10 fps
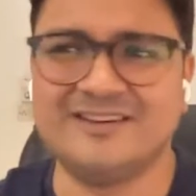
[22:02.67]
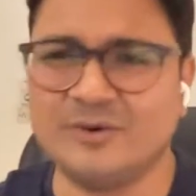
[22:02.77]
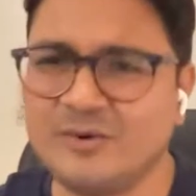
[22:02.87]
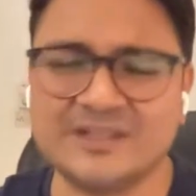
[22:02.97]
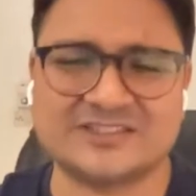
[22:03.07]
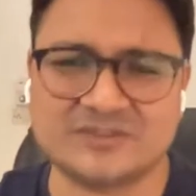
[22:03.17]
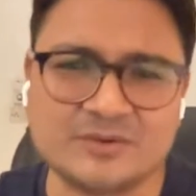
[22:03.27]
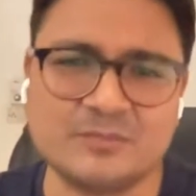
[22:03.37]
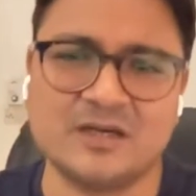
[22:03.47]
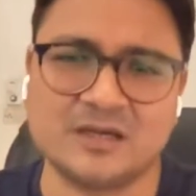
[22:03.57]
No, that's
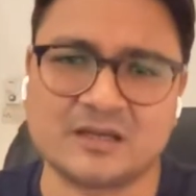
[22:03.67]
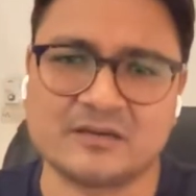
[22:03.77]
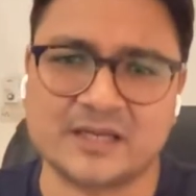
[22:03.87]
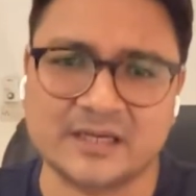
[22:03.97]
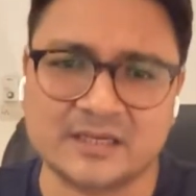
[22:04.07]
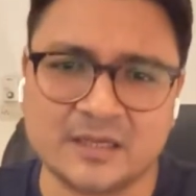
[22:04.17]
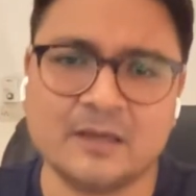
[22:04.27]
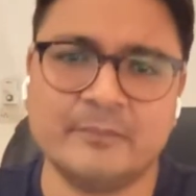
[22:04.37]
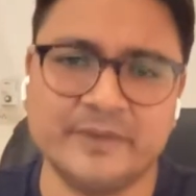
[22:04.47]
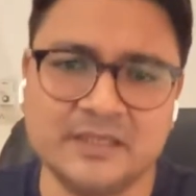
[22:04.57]
not going to work, right?
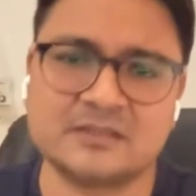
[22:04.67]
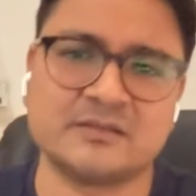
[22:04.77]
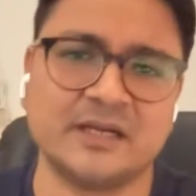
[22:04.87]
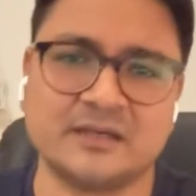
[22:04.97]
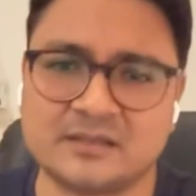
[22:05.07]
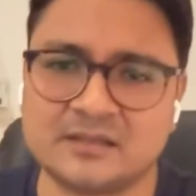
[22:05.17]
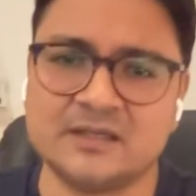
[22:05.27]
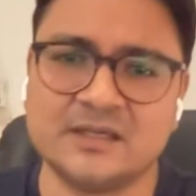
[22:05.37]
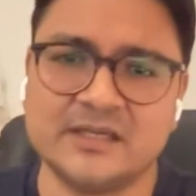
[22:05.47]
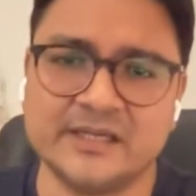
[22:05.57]
Be a
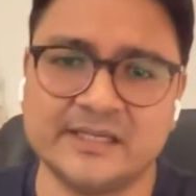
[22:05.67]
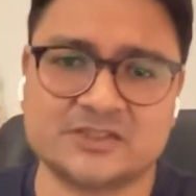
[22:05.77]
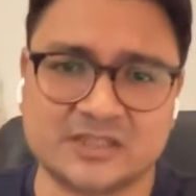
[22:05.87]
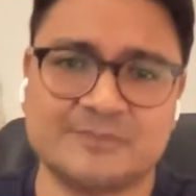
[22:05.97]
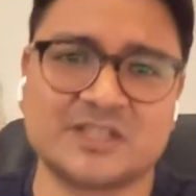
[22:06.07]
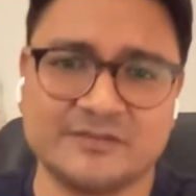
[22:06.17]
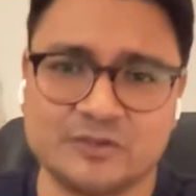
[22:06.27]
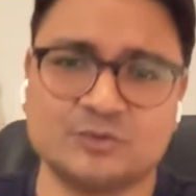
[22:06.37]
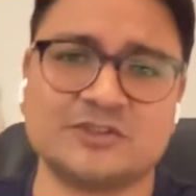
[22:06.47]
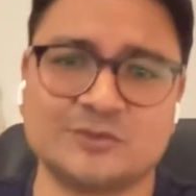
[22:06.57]
creator. Instagram's
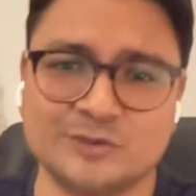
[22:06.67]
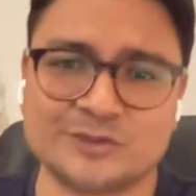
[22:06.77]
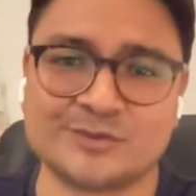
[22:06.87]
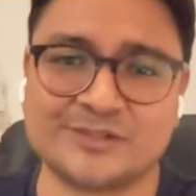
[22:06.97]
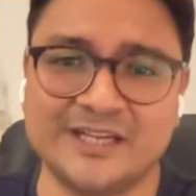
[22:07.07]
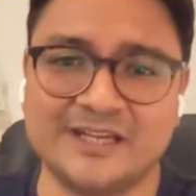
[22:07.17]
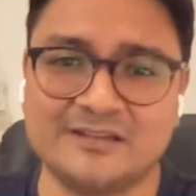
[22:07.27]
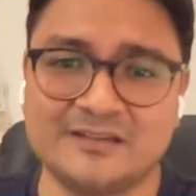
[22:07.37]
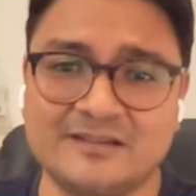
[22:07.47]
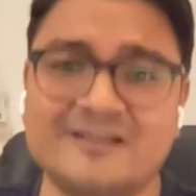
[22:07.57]
giving you the tools to
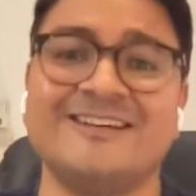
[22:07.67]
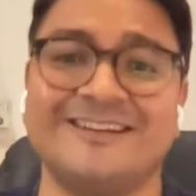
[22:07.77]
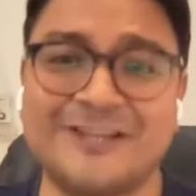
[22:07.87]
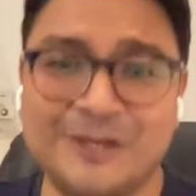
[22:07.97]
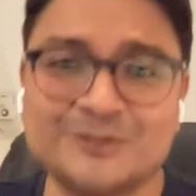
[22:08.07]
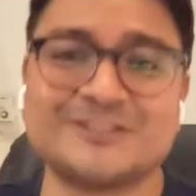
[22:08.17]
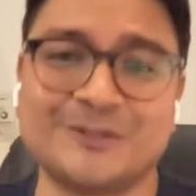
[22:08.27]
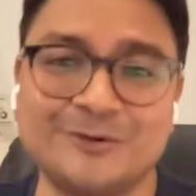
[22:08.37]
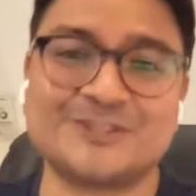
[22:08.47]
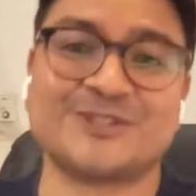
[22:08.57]
create. Use
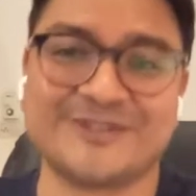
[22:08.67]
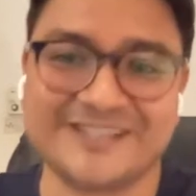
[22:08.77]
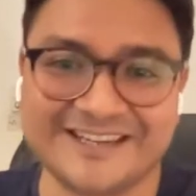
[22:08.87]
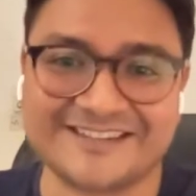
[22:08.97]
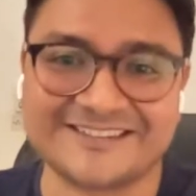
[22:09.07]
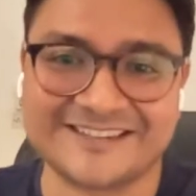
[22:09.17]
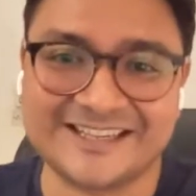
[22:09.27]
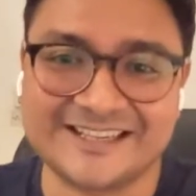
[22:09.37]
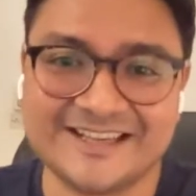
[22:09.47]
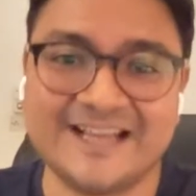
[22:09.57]
the tools to create,
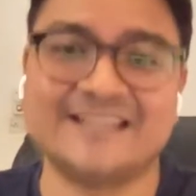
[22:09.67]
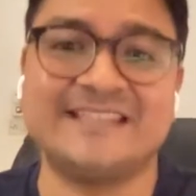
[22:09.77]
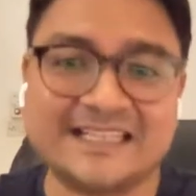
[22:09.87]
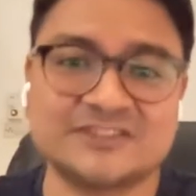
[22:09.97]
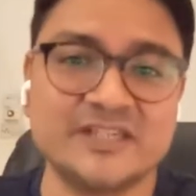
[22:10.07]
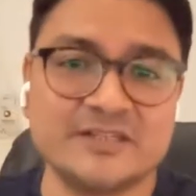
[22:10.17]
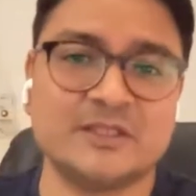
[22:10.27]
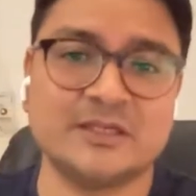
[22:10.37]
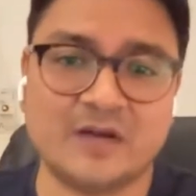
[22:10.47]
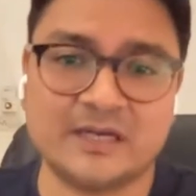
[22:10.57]
right? And that's really
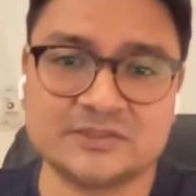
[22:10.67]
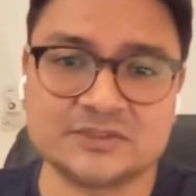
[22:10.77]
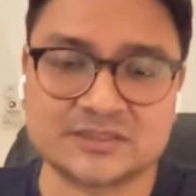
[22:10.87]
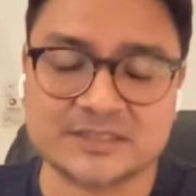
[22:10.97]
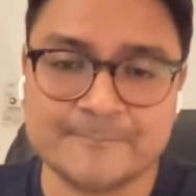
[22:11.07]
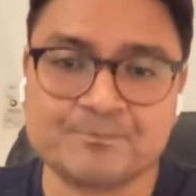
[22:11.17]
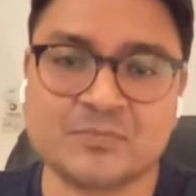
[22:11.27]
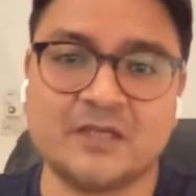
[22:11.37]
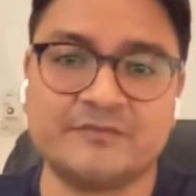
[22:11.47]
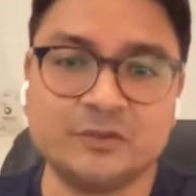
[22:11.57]
where the advantage is.
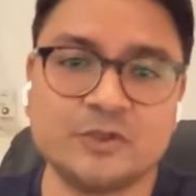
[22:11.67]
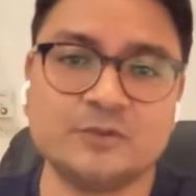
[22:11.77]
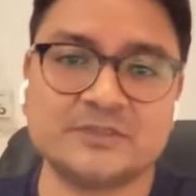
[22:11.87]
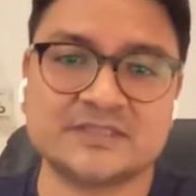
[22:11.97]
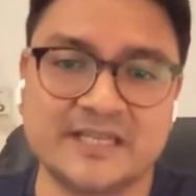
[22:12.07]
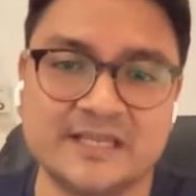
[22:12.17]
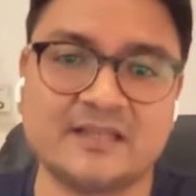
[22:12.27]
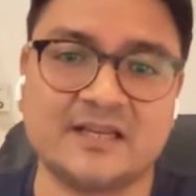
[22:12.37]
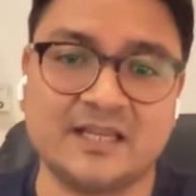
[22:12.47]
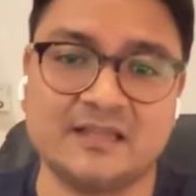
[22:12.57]
If YouTube was
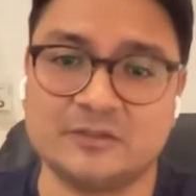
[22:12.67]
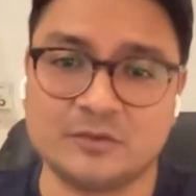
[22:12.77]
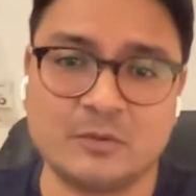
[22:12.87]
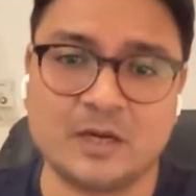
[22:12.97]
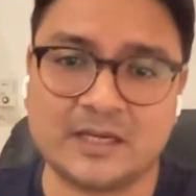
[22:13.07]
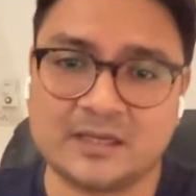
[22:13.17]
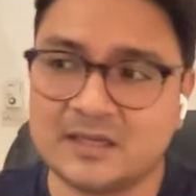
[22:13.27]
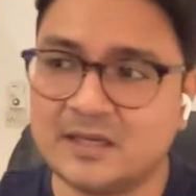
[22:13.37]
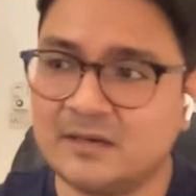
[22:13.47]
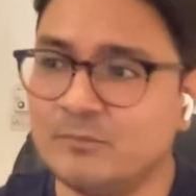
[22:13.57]
saying that, hey, you know
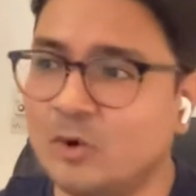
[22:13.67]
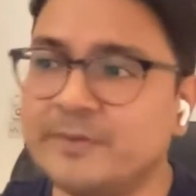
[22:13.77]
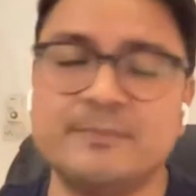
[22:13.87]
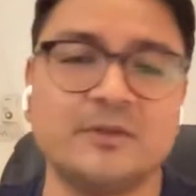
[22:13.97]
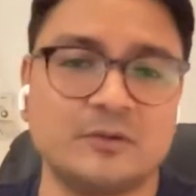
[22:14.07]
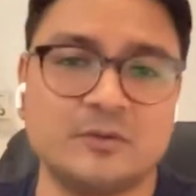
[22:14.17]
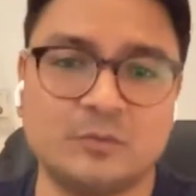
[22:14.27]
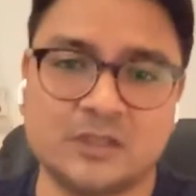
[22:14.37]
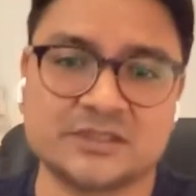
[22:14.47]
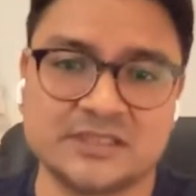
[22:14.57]
what? More people are going
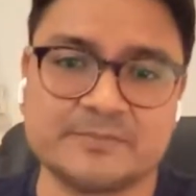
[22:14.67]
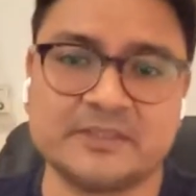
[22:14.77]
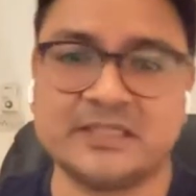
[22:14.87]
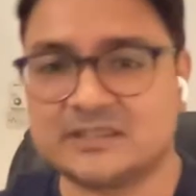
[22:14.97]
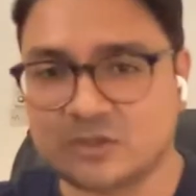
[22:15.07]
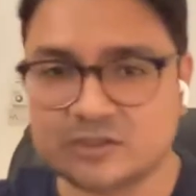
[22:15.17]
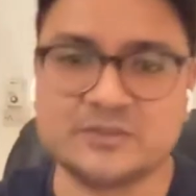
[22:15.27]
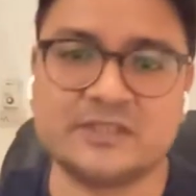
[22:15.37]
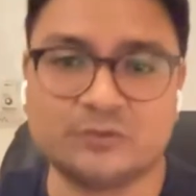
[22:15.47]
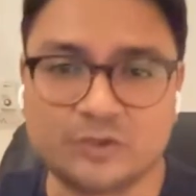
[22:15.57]
to watch this, but there is
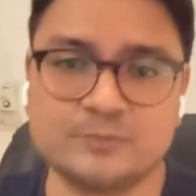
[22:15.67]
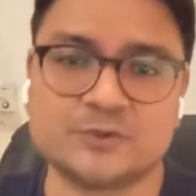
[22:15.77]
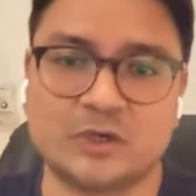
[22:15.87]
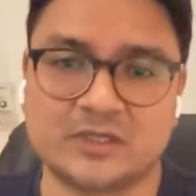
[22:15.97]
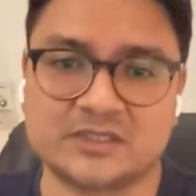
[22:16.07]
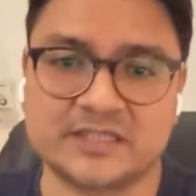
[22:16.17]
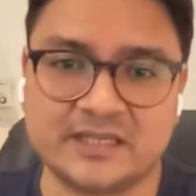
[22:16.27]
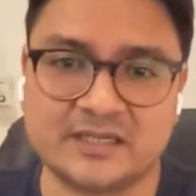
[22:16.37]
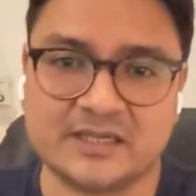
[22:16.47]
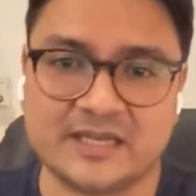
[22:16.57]
also a YouTube Shorts
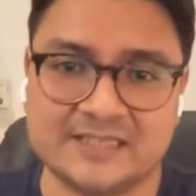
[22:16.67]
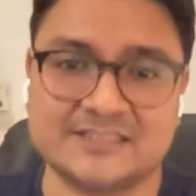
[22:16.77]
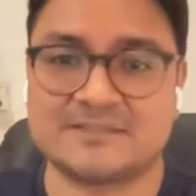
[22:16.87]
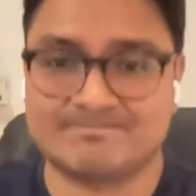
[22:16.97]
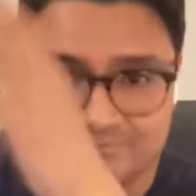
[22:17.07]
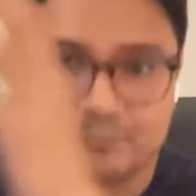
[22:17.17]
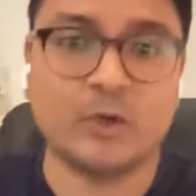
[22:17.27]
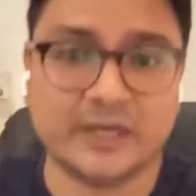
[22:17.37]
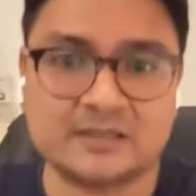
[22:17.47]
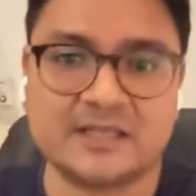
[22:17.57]
there, and just
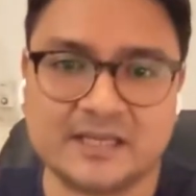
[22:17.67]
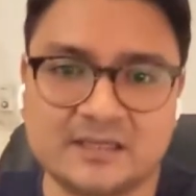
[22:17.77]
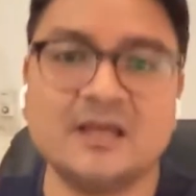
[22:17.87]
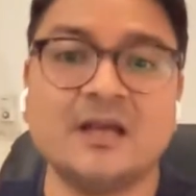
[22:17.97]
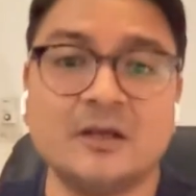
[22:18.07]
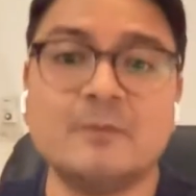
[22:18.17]
put it there,